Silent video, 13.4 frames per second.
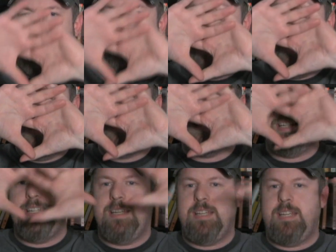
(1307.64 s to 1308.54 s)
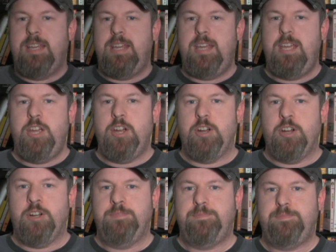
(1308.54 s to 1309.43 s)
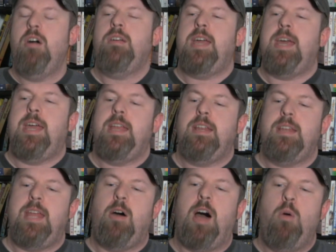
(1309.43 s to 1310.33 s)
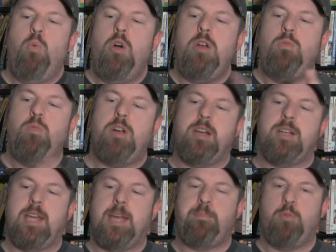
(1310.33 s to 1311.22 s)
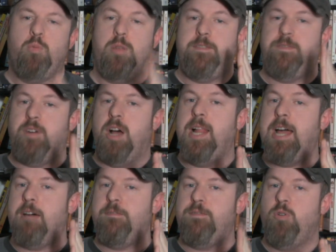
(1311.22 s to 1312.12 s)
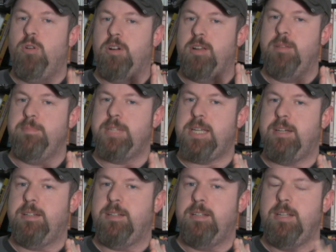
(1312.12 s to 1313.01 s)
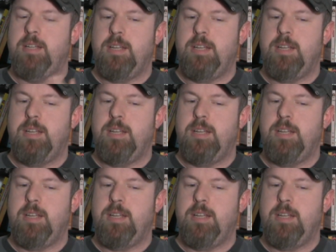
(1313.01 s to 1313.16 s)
Cut here. Okay, now I would wear a diaper when Fallout 4 comes out,